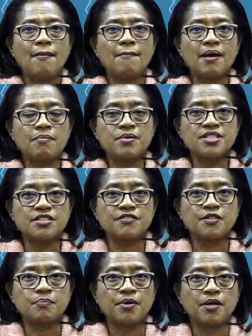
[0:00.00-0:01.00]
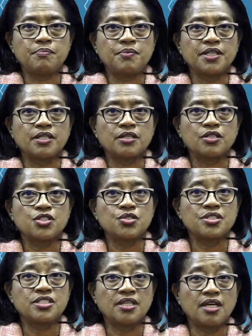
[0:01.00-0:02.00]
Members of the public
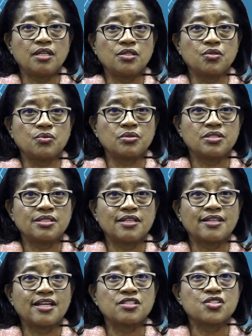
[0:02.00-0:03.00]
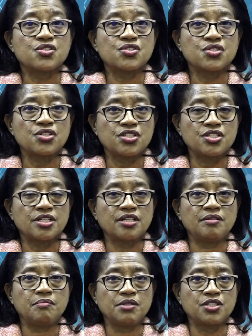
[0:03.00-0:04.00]
should take note that the
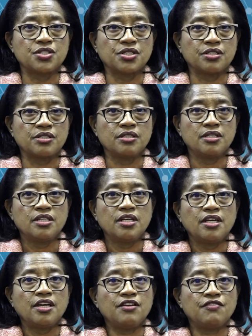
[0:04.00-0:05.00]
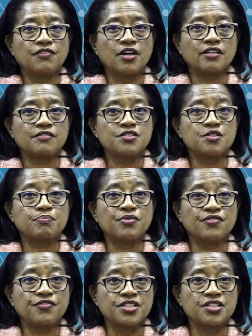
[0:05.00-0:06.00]
surgical mission involves the
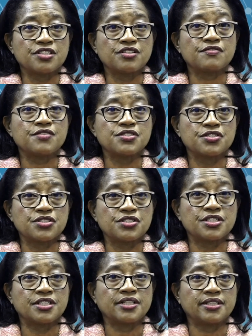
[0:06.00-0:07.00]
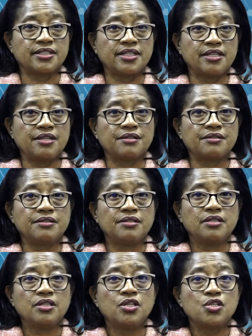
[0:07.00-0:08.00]
provision of surgical care
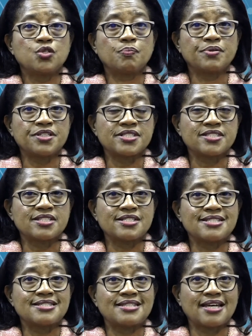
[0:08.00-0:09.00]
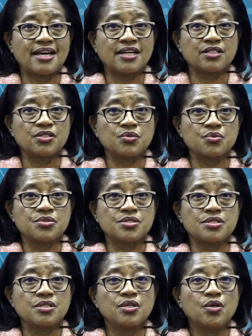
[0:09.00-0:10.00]
to persons
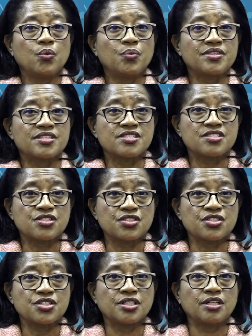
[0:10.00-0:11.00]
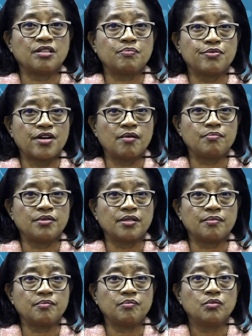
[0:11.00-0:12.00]
diagnosed with a surgical
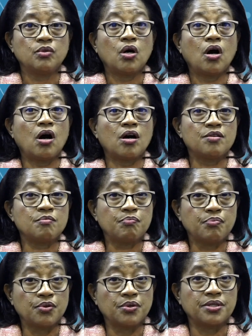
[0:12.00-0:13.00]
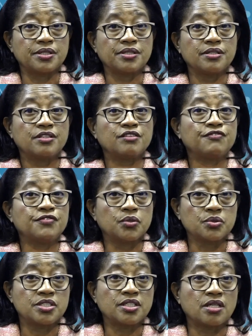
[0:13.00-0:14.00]
problem on board the
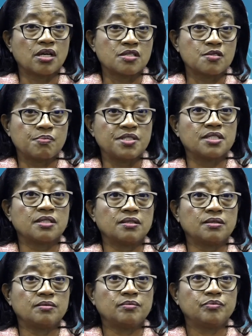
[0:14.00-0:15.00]
floating hospital.